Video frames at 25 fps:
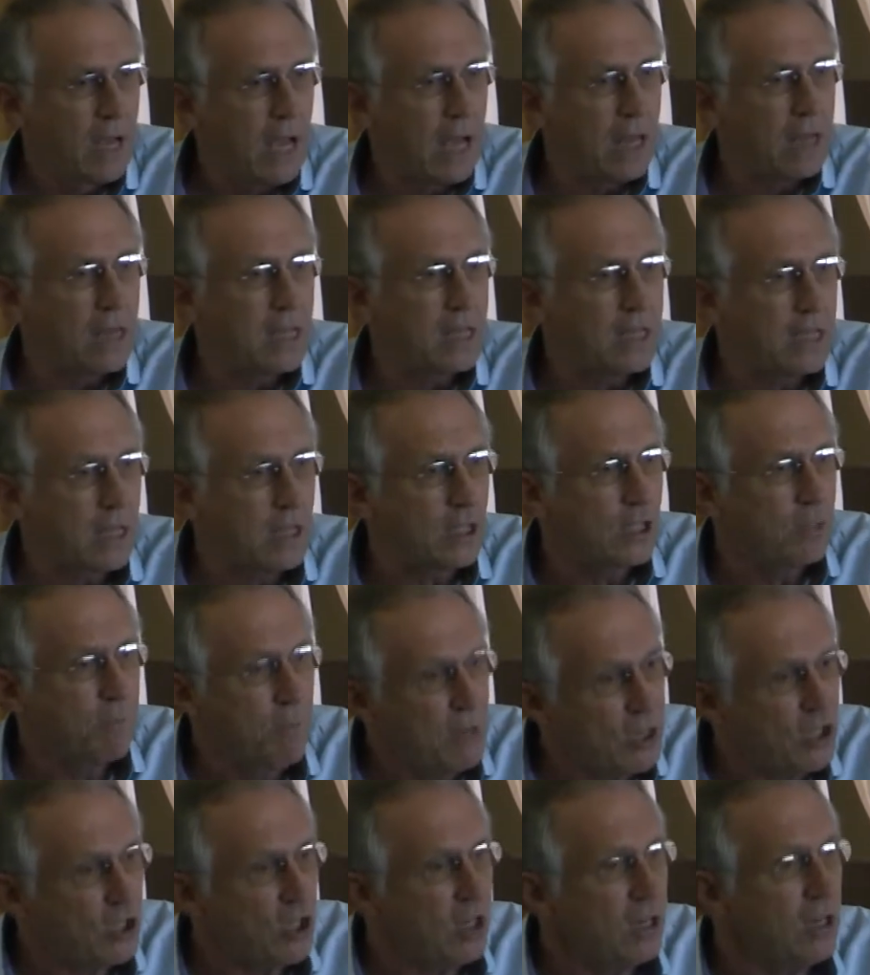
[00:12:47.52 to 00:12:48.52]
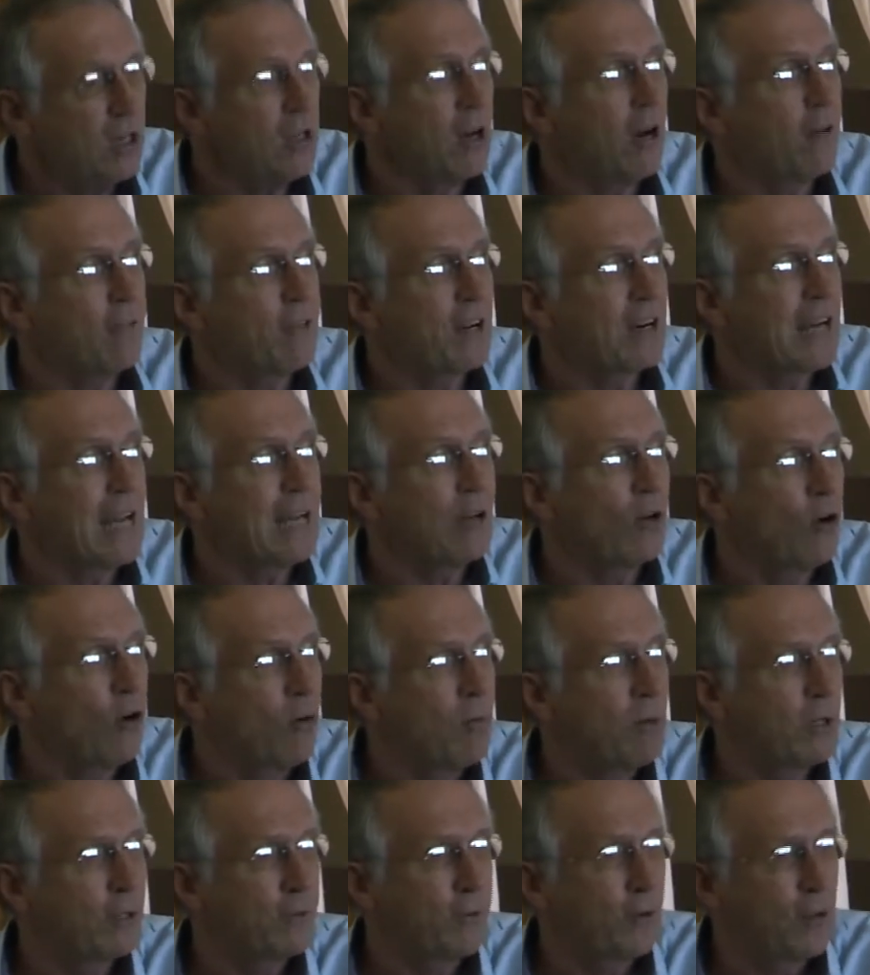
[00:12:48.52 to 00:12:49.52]
and the transmission of the right
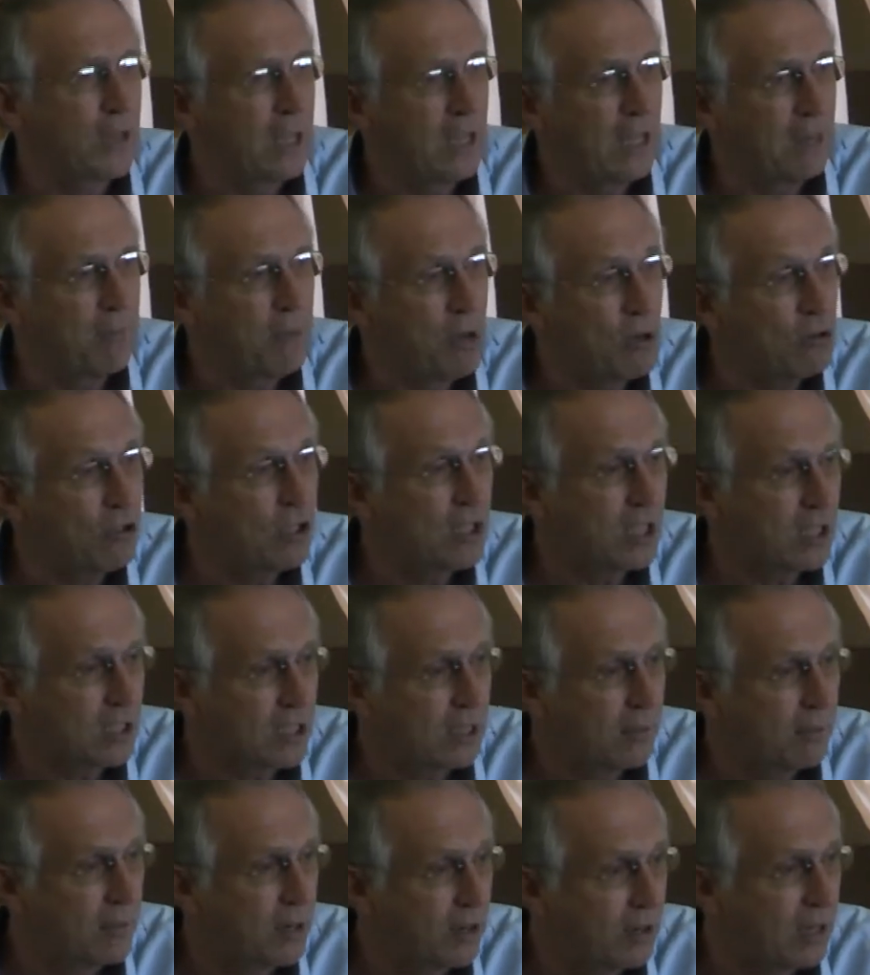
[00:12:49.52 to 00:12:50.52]
hormones for the immune system.